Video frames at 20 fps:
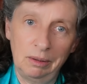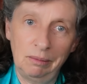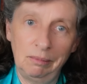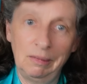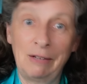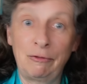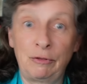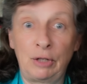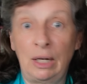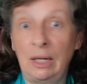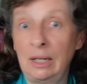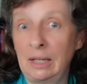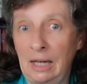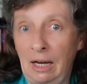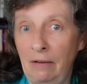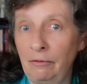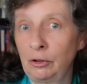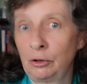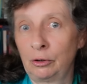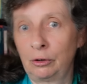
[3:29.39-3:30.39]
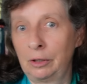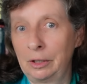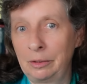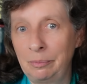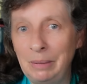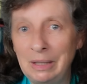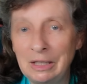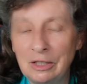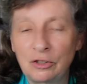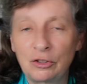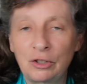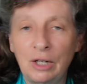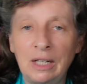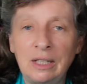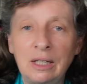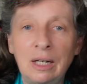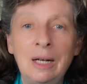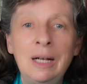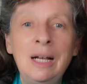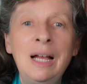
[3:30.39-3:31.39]
lieutenant governor or
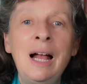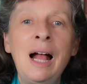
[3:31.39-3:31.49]
administrator,